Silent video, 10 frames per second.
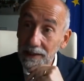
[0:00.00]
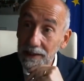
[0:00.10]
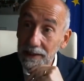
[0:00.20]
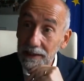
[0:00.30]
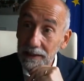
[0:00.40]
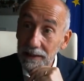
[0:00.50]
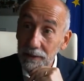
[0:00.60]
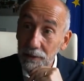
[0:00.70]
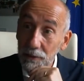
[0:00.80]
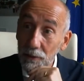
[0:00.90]

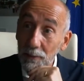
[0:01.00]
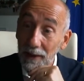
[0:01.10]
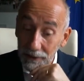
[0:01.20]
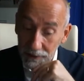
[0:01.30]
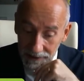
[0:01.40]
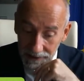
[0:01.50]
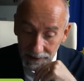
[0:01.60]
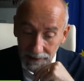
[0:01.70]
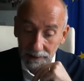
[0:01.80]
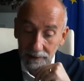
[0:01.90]
really you a
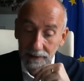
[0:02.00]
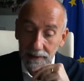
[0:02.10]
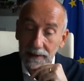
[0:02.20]
pioneer